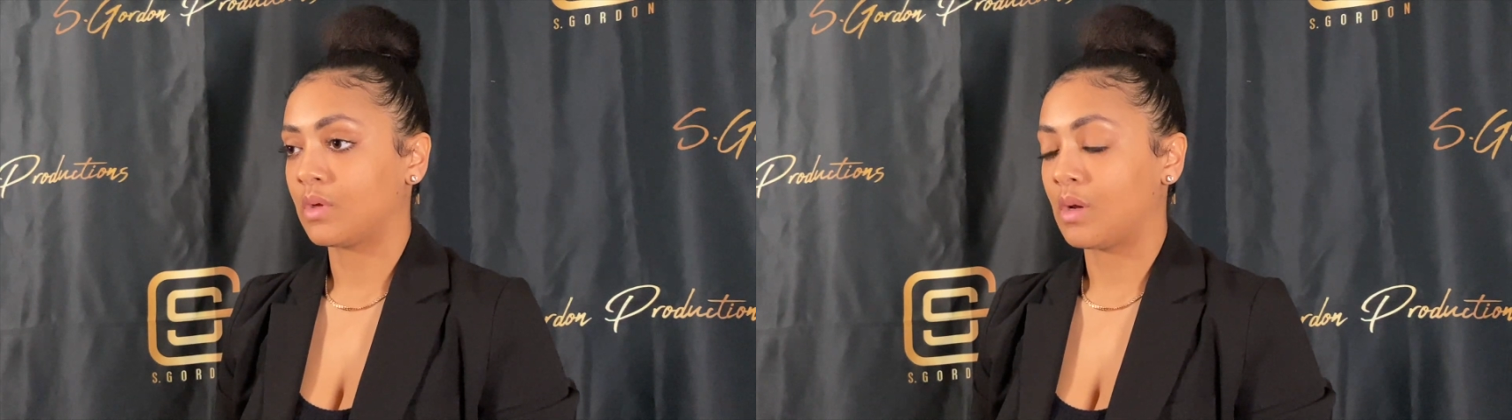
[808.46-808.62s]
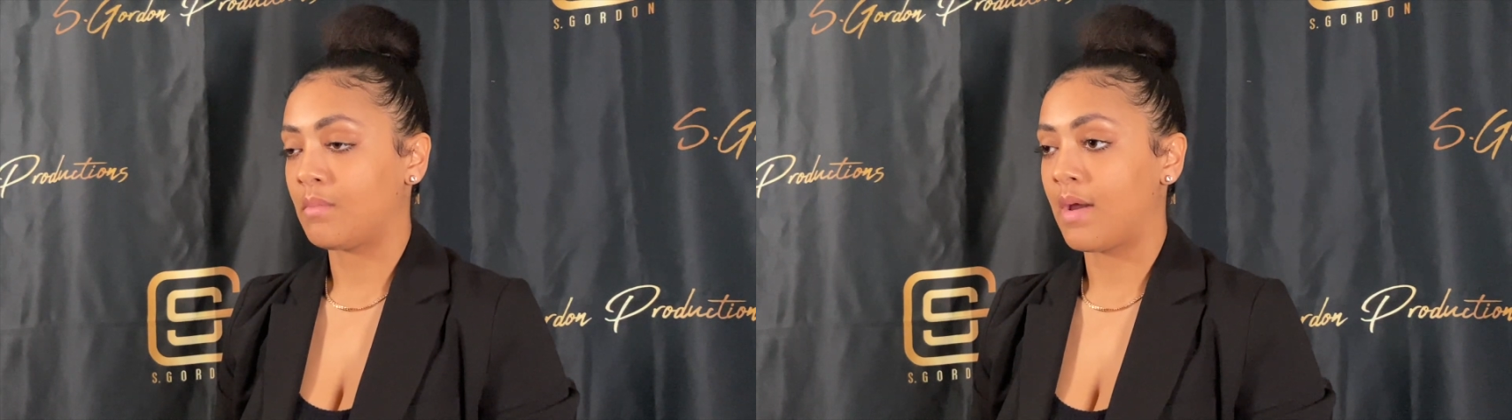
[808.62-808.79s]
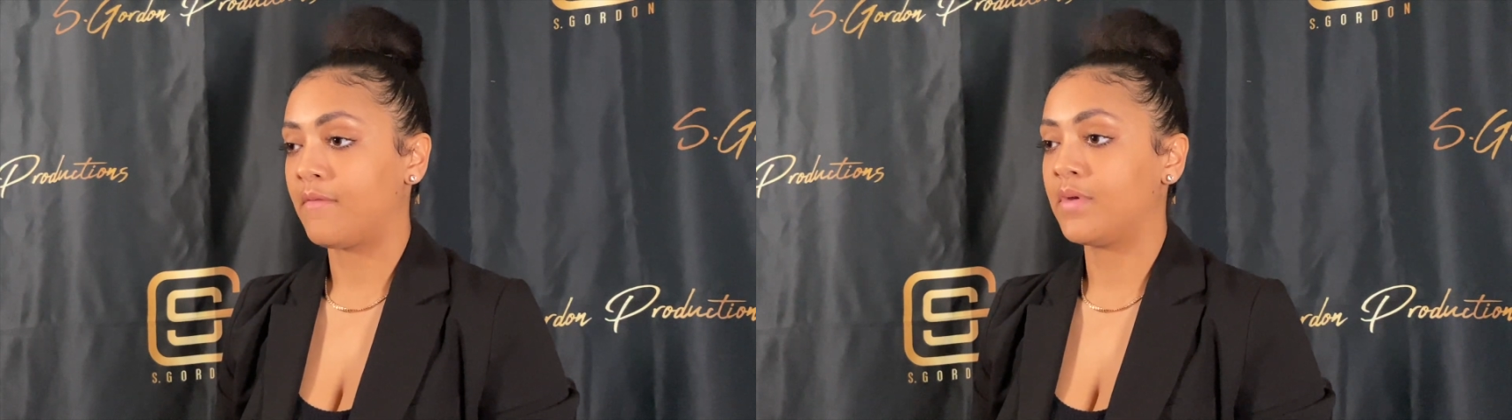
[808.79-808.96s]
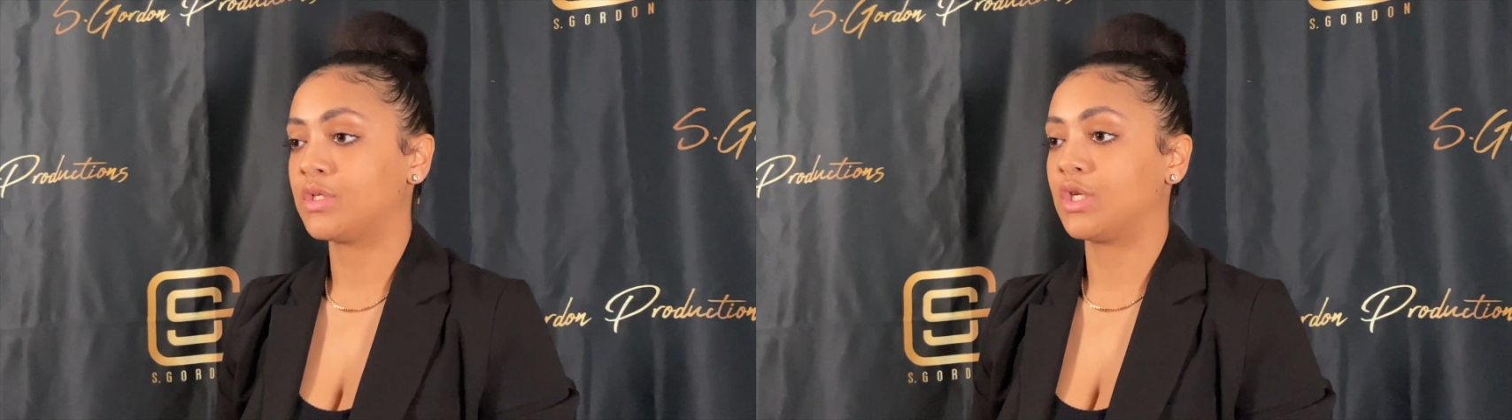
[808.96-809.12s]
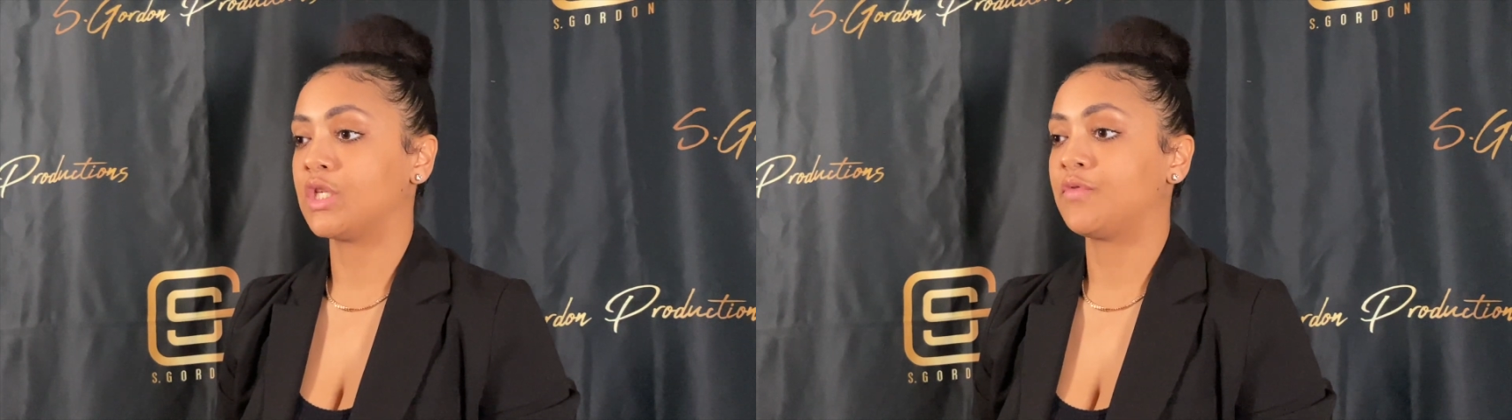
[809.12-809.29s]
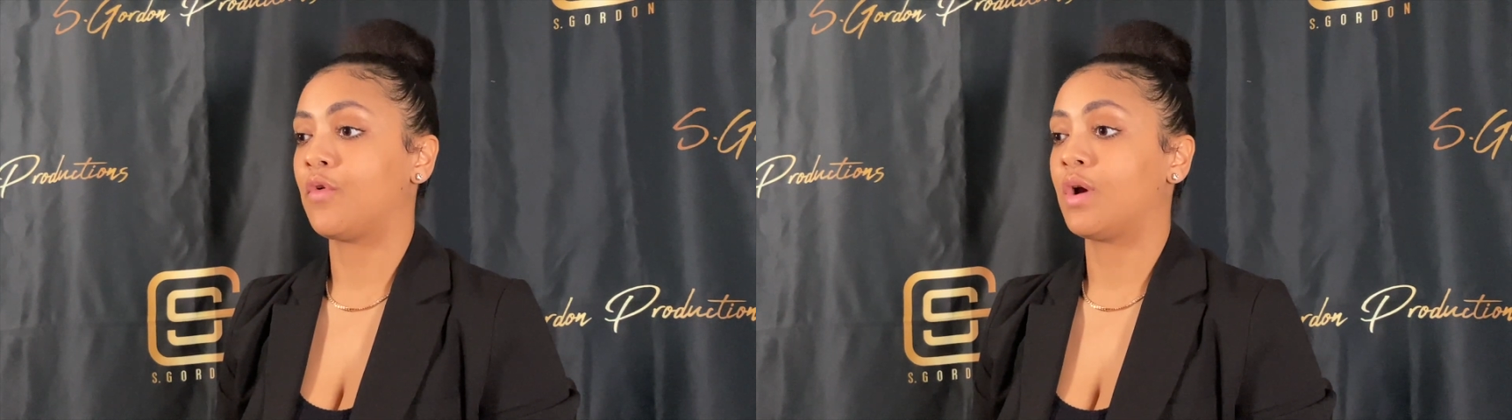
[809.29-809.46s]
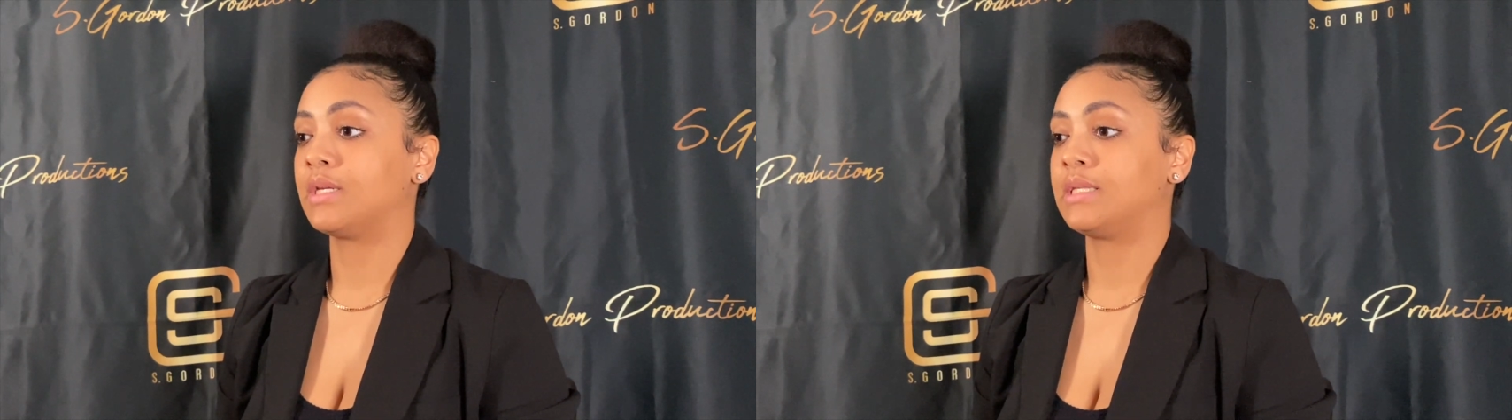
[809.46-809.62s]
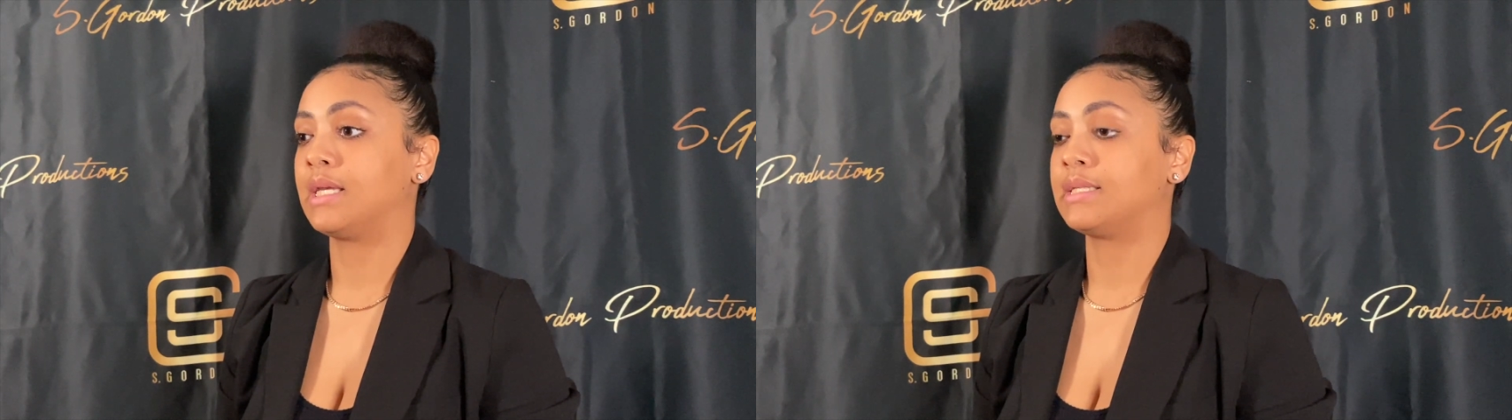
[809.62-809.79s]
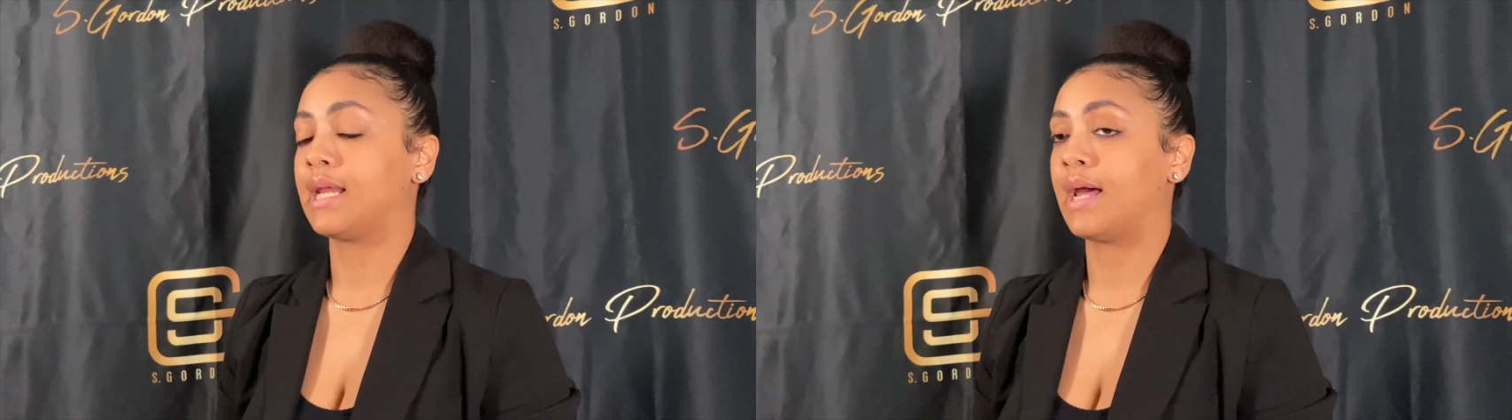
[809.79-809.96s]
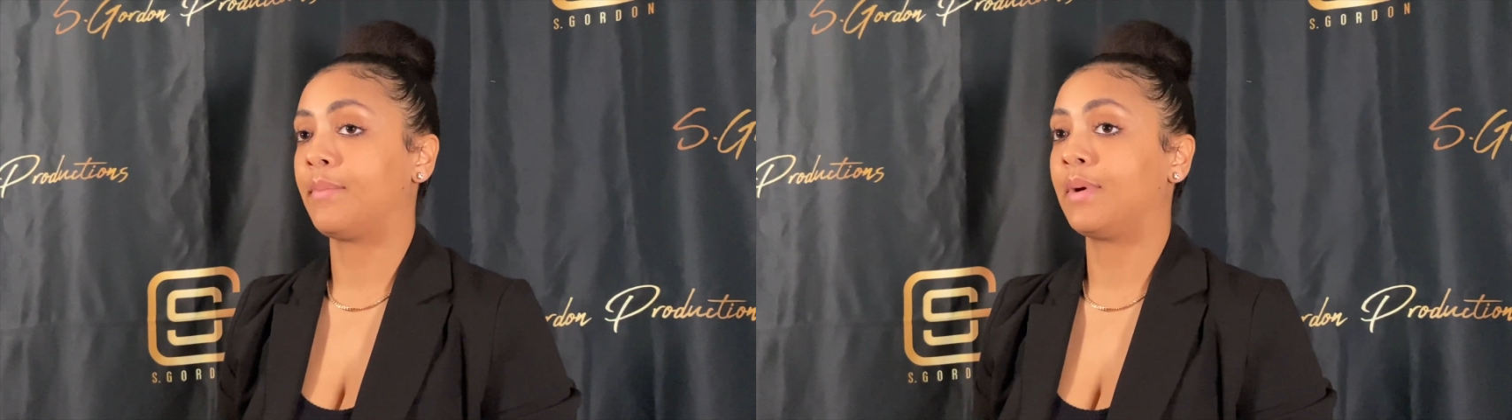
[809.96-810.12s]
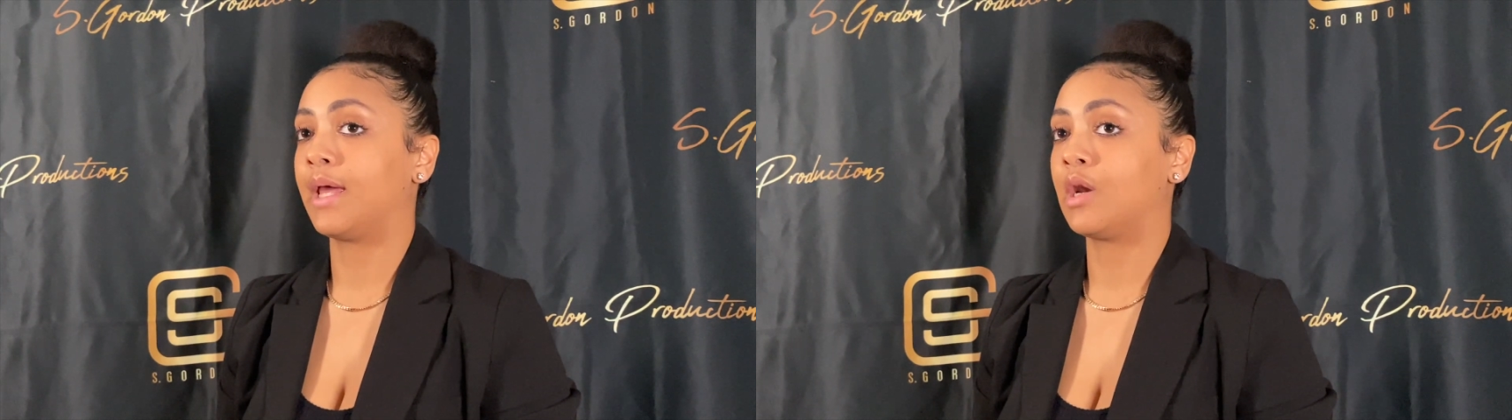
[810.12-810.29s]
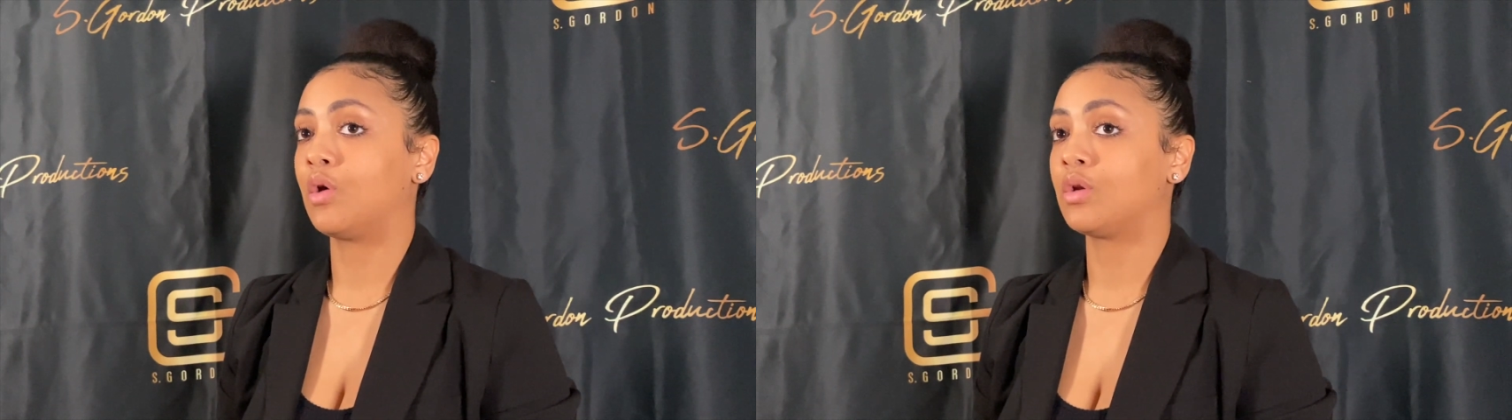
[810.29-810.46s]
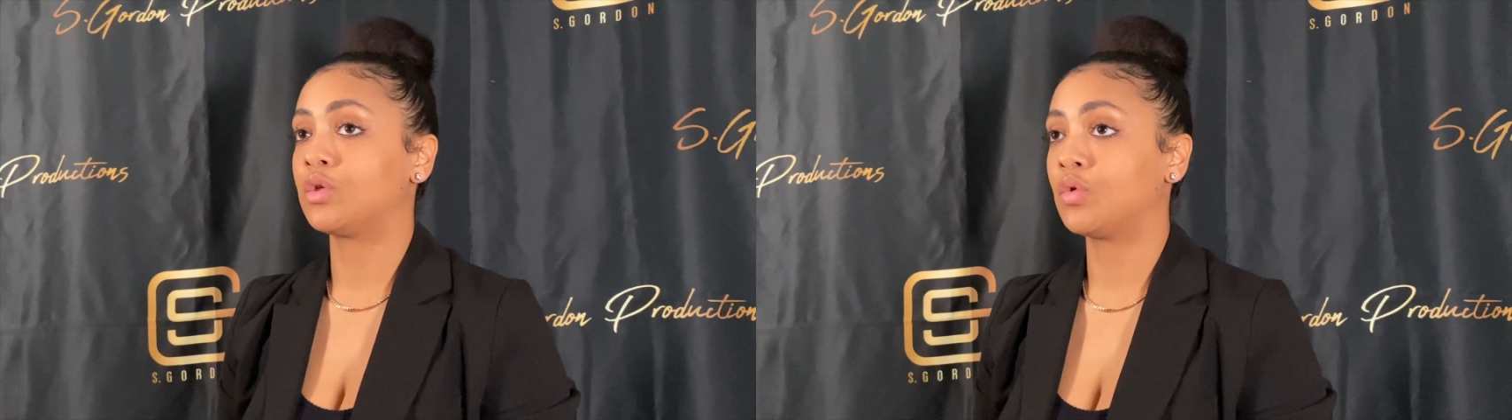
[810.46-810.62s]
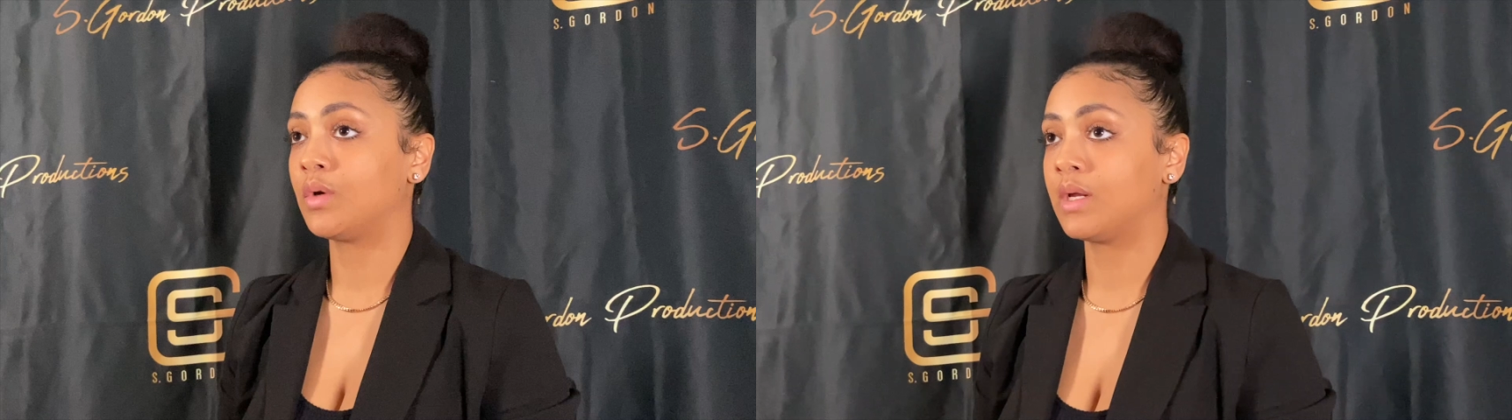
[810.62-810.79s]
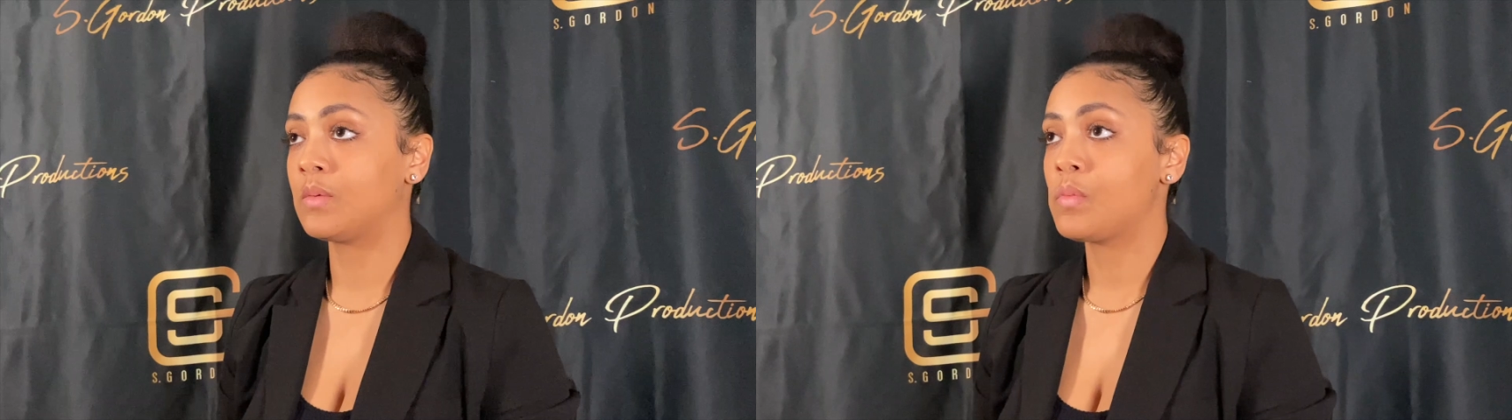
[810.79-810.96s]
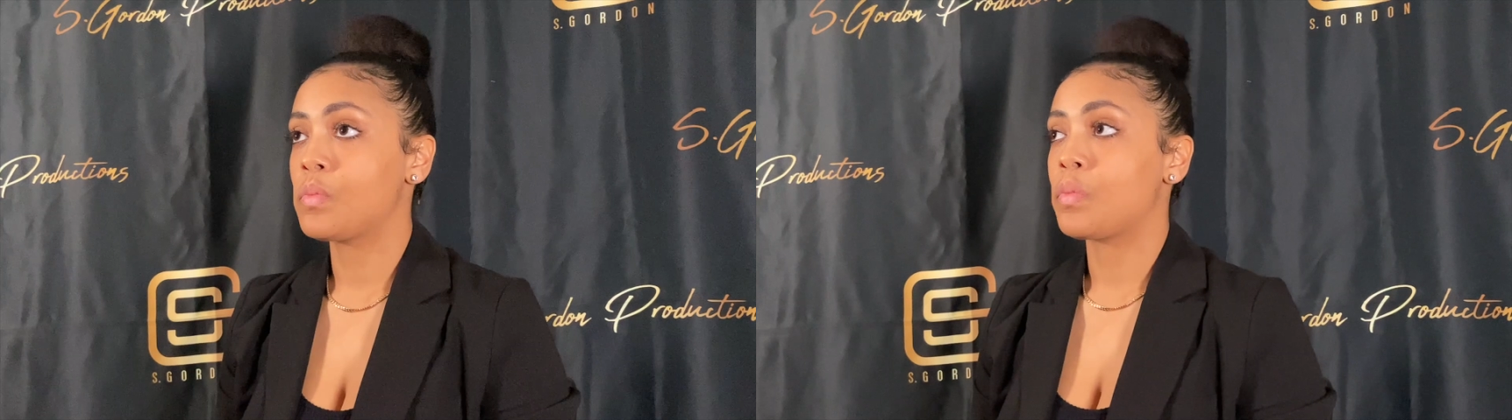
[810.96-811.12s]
My vision, as far as things that I plan on doing,